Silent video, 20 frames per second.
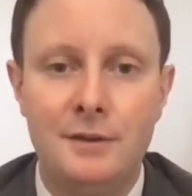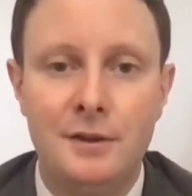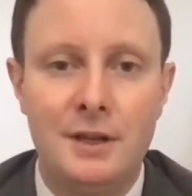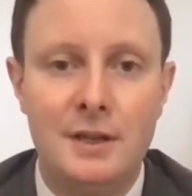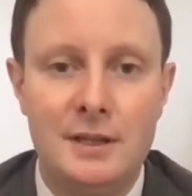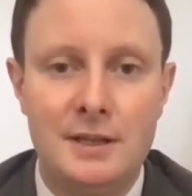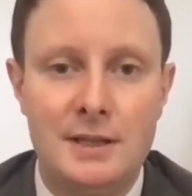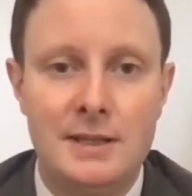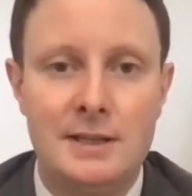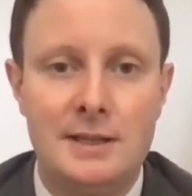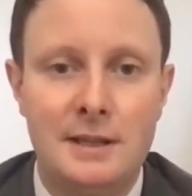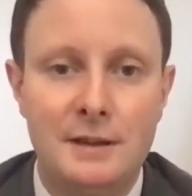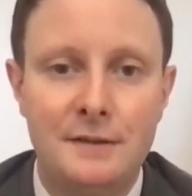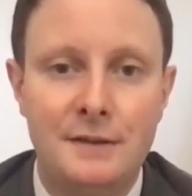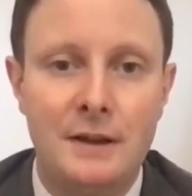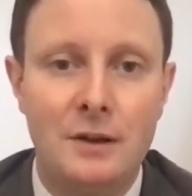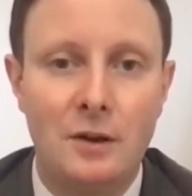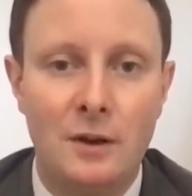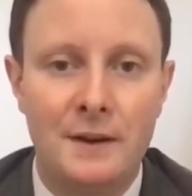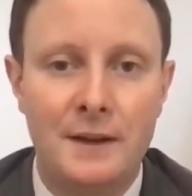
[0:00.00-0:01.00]
even in
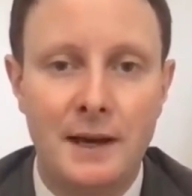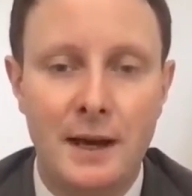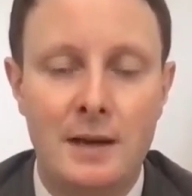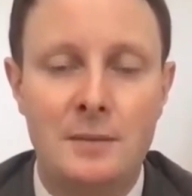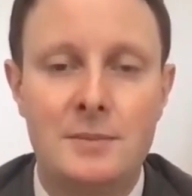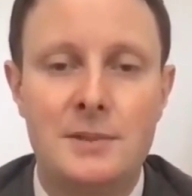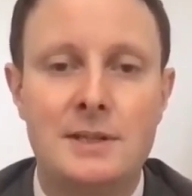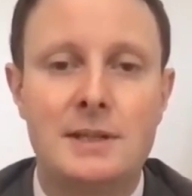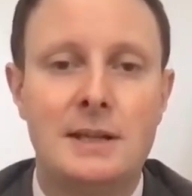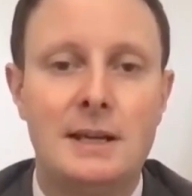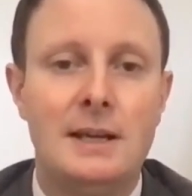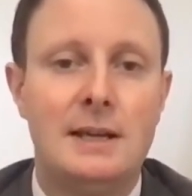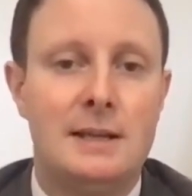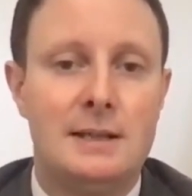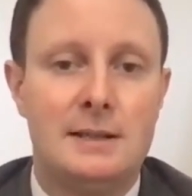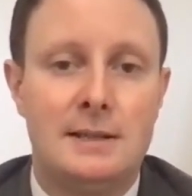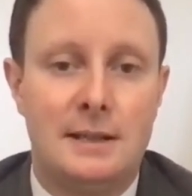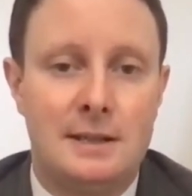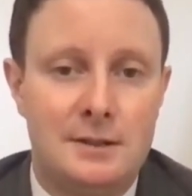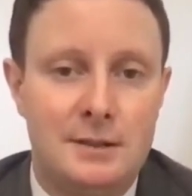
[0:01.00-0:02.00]
these difficult
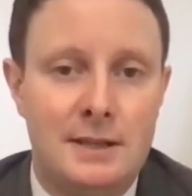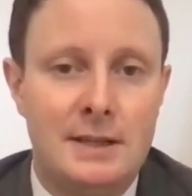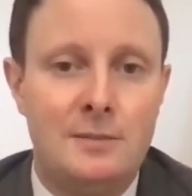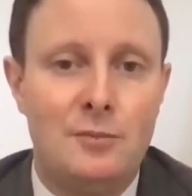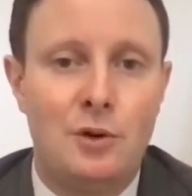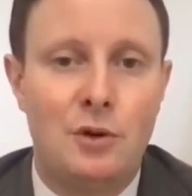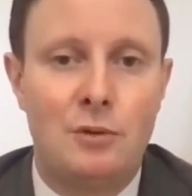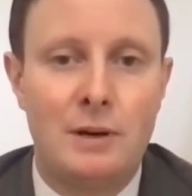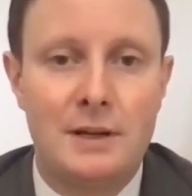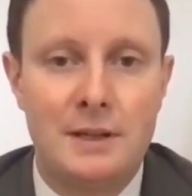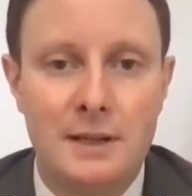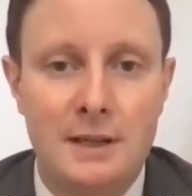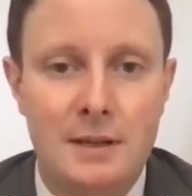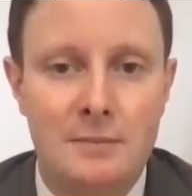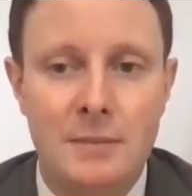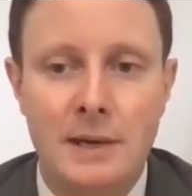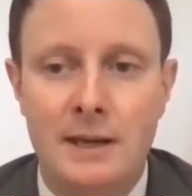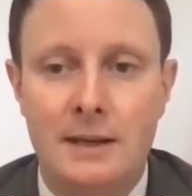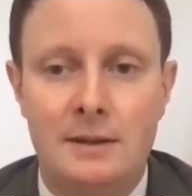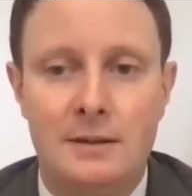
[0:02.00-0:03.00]
times, that the
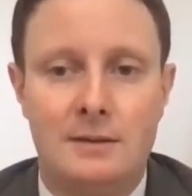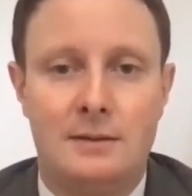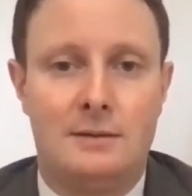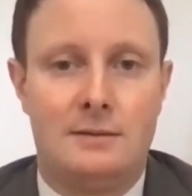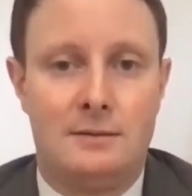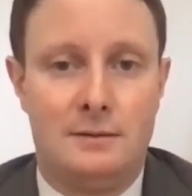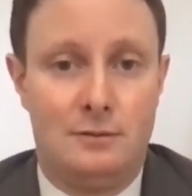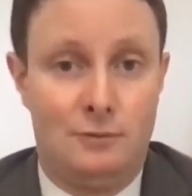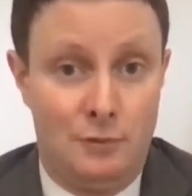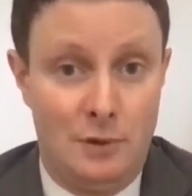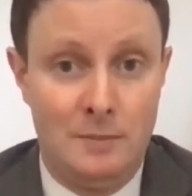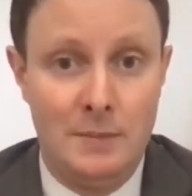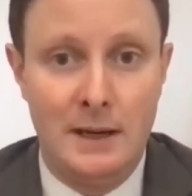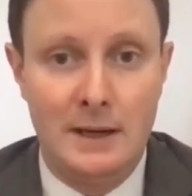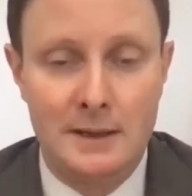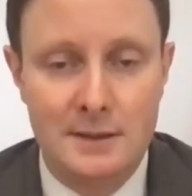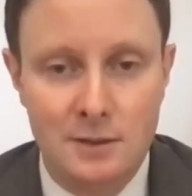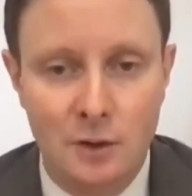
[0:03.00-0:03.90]
democratic debate